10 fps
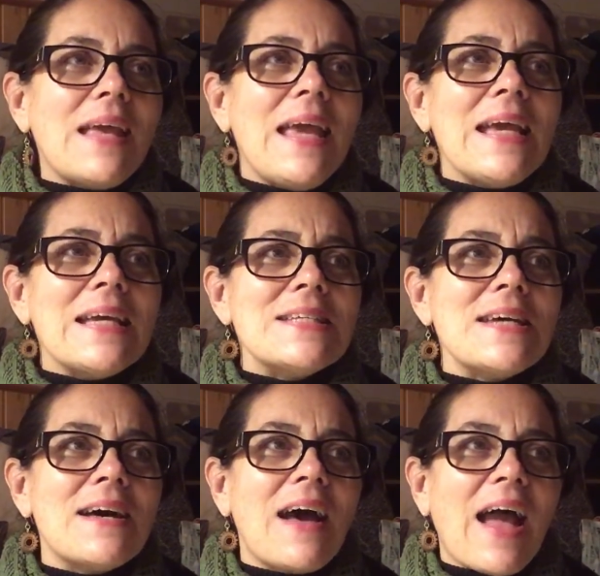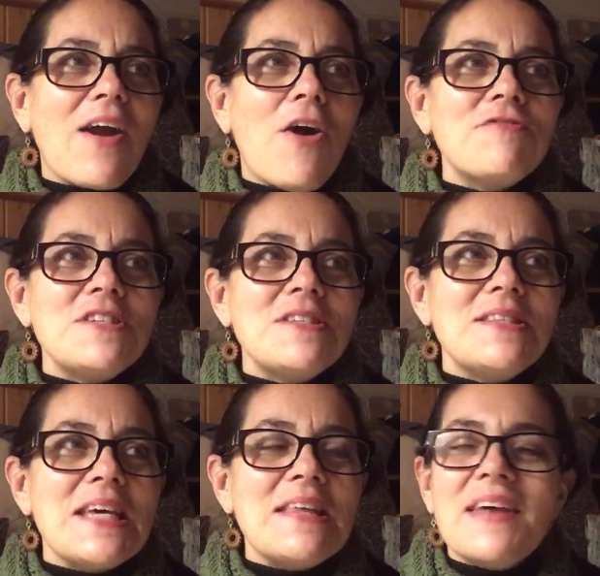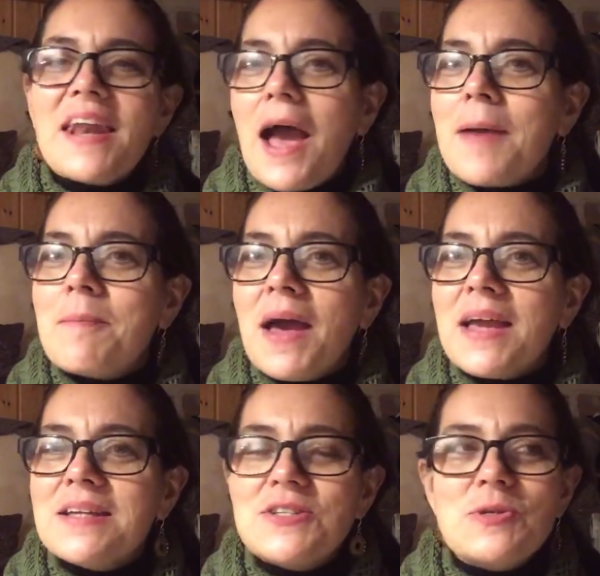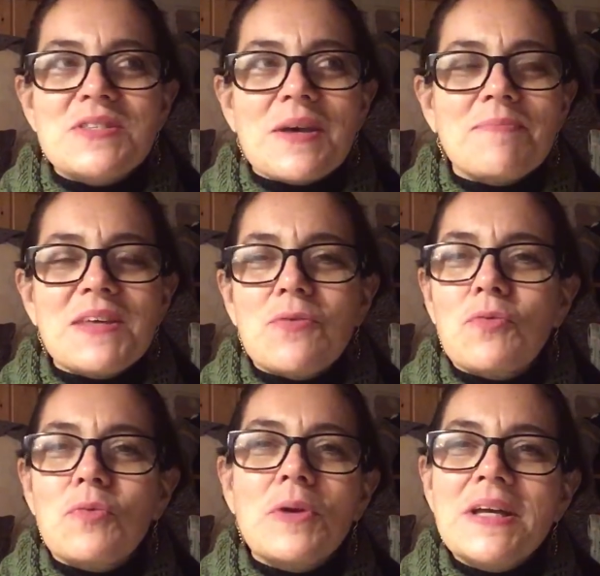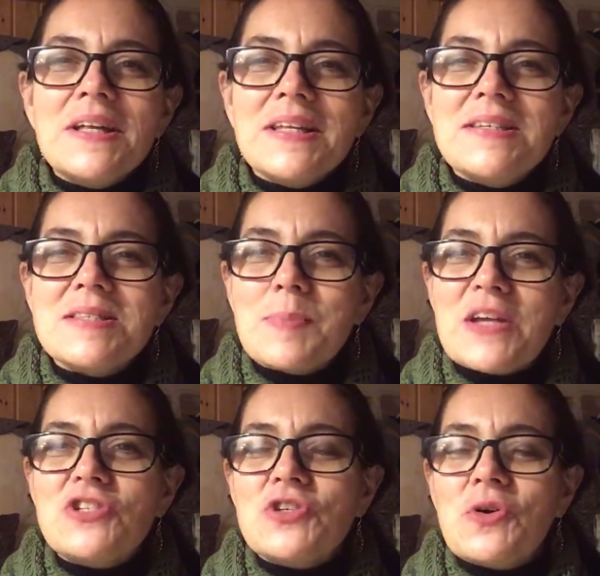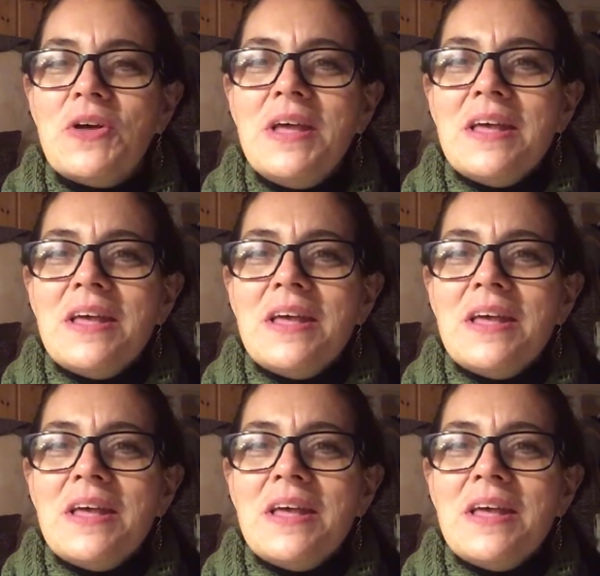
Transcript: And I often think that I might do something really special